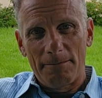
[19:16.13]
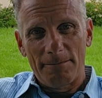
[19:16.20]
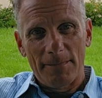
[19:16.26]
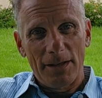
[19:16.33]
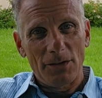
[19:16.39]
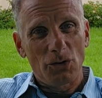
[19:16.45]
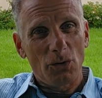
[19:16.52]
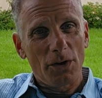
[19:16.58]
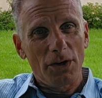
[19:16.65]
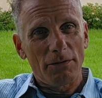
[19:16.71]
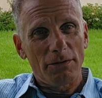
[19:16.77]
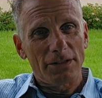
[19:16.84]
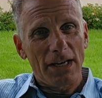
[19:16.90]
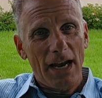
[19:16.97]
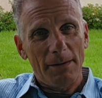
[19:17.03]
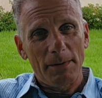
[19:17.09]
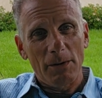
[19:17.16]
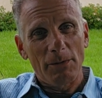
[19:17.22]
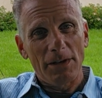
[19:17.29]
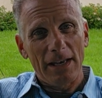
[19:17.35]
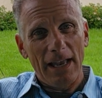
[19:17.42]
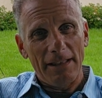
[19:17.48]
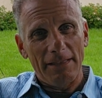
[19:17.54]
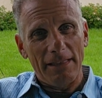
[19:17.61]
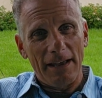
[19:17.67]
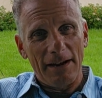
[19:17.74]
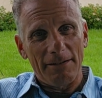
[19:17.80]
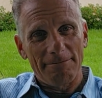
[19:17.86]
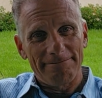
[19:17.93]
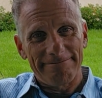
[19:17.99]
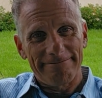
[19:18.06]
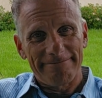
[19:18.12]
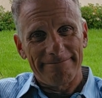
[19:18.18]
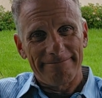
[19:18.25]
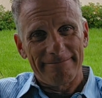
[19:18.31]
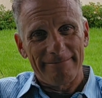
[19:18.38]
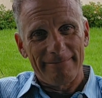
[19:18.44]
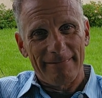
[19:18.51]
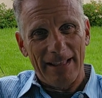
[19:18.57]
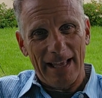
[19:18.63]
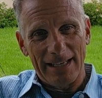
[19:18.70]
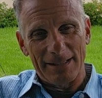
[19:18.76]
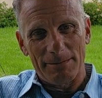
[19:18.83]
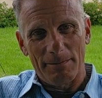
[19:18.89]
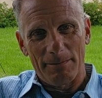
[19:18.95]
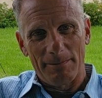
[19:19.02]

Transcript: Enjoy your retirement when you get there. Thanks.